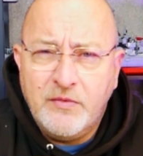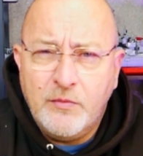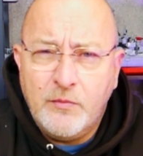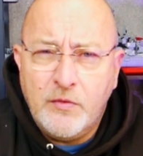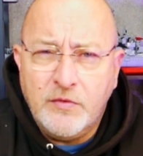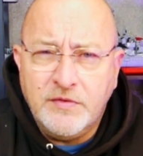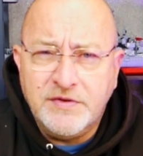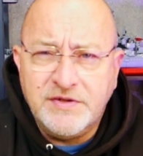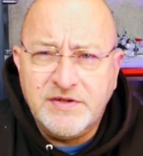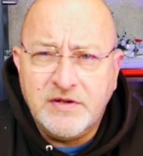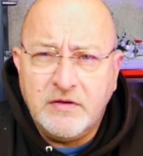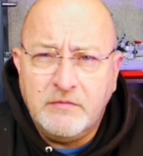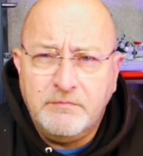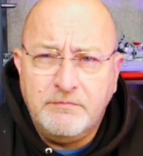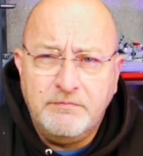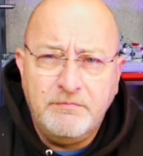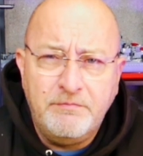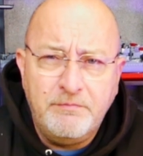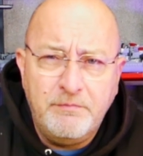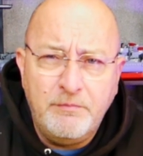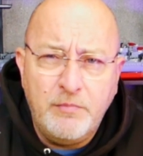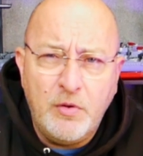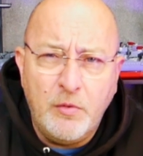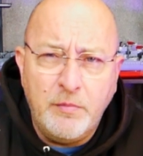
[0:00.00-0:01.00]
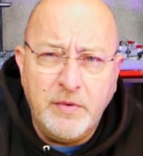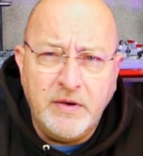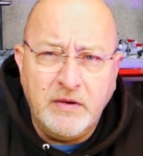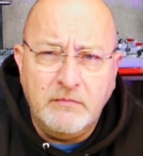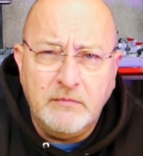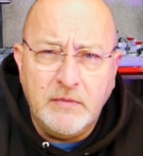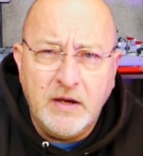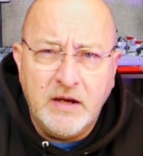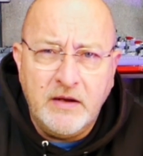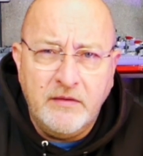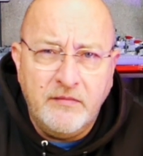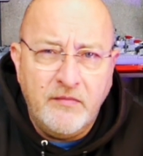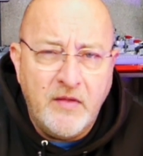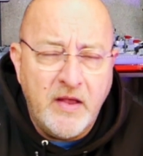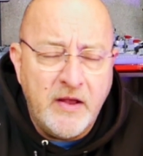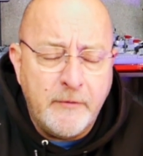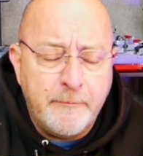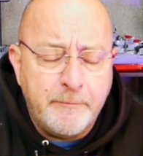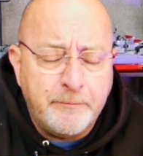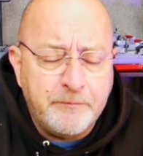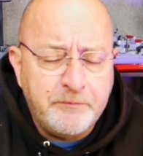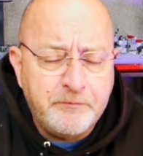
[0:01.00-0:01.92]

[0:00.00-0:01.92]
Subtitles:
was, I'll pop it in there,